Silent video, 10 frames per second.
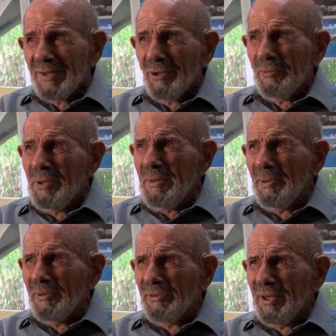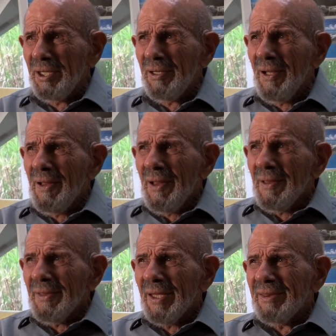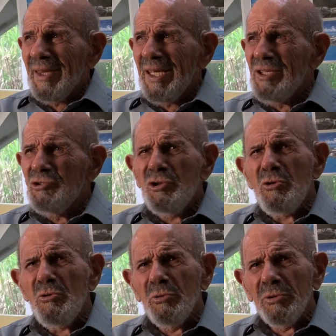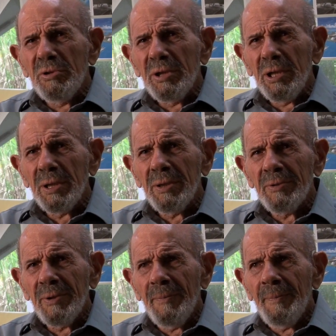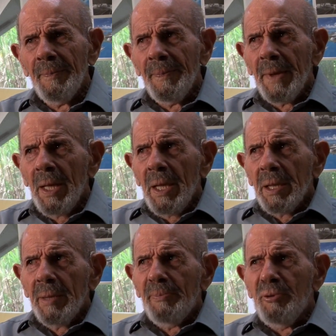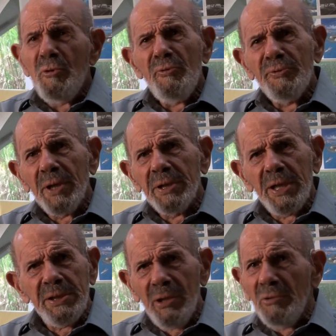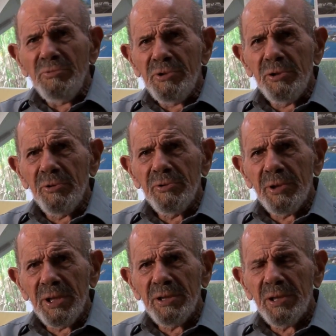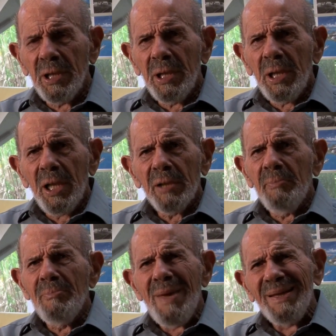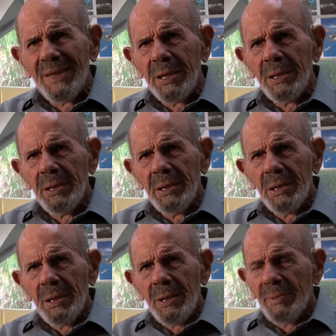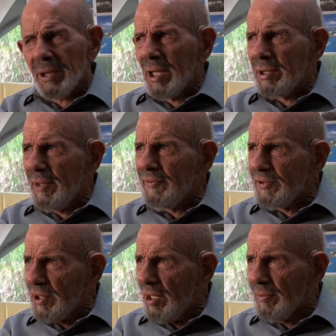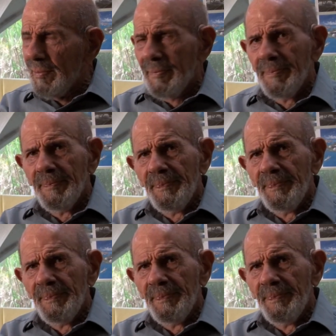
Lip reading: So people think that they choose things. The proof that they don't choose things is many, but I'll give some.